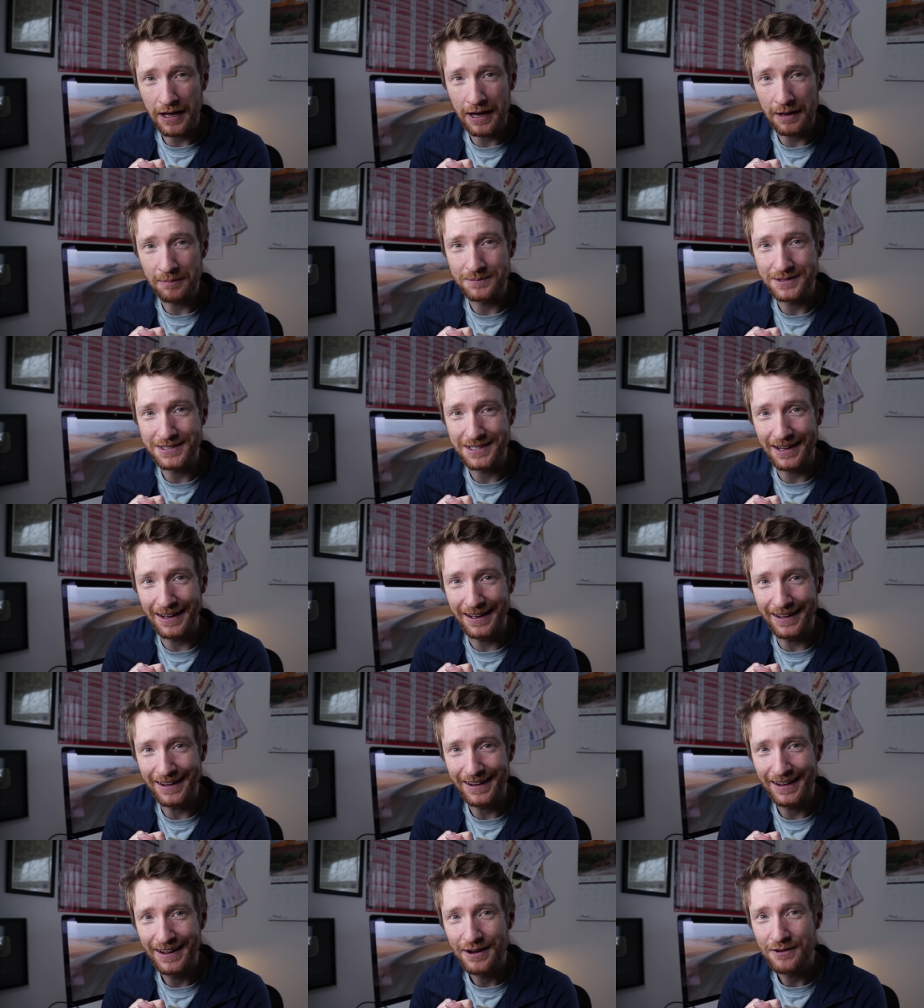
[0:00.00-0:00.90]

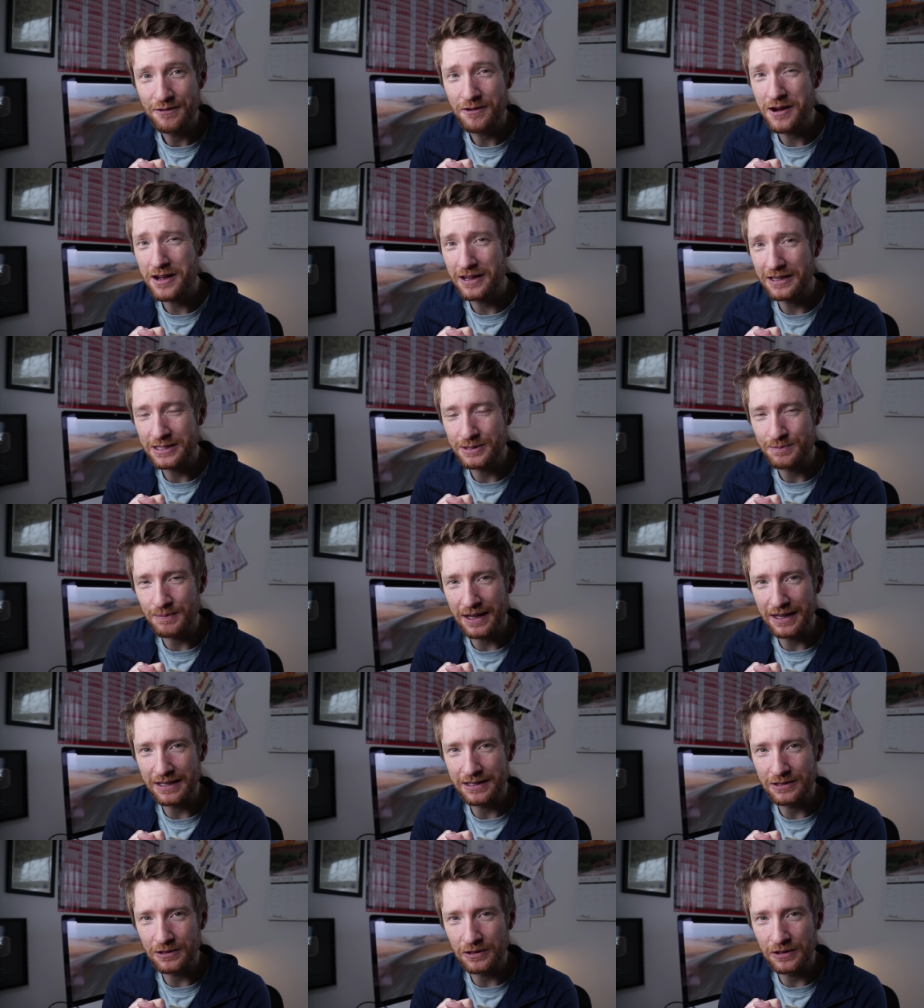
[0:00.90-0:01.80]
campsite, really
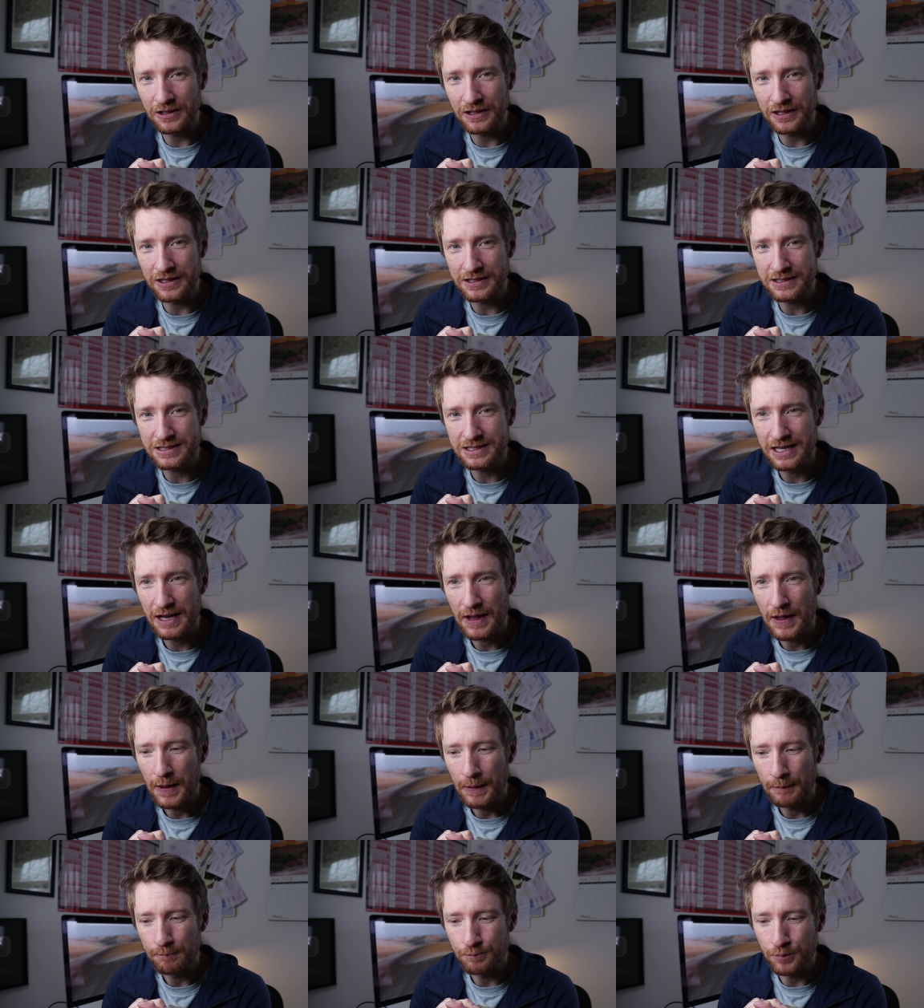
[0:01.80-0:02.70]
smelly toilets,
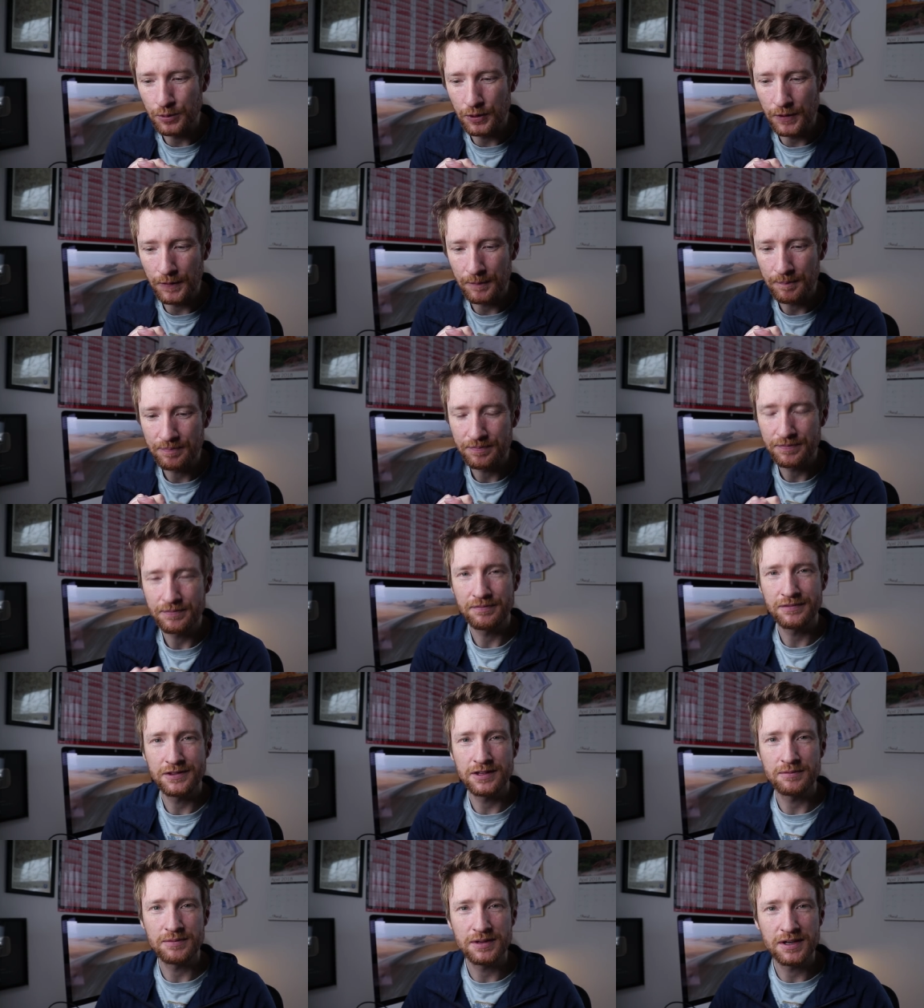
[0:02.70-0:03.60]
but
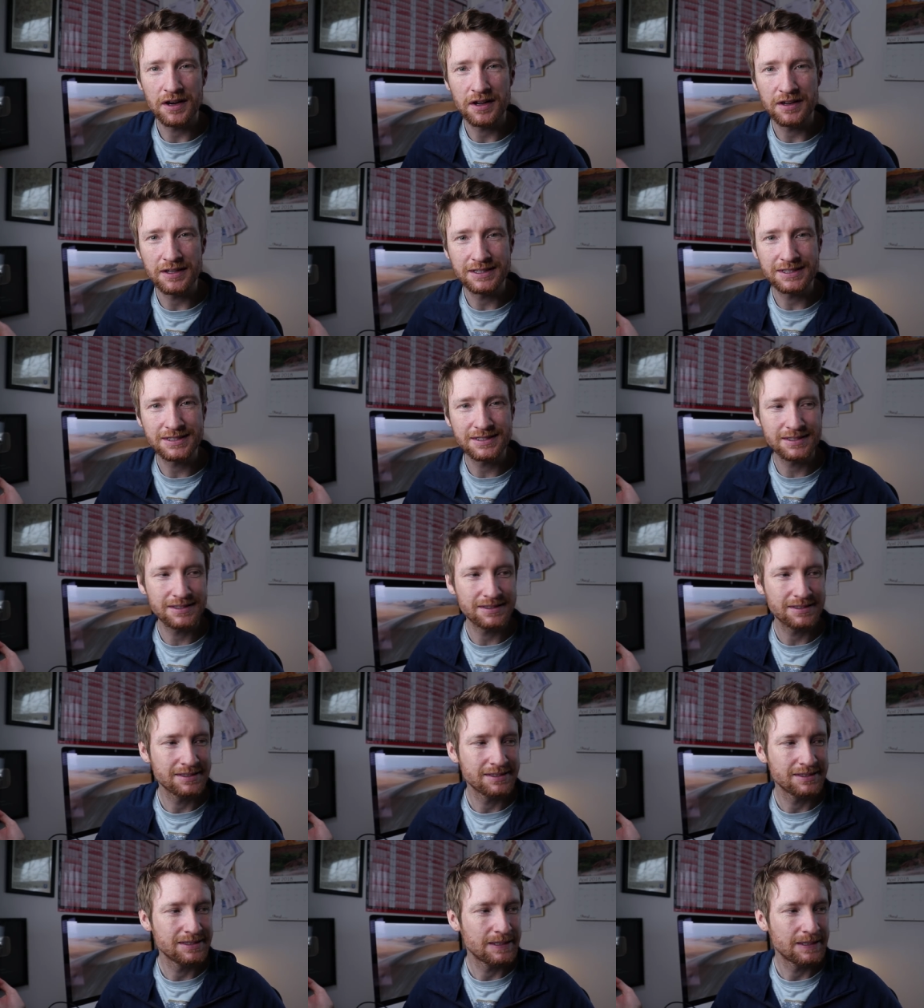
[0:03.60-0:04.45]
to be honest,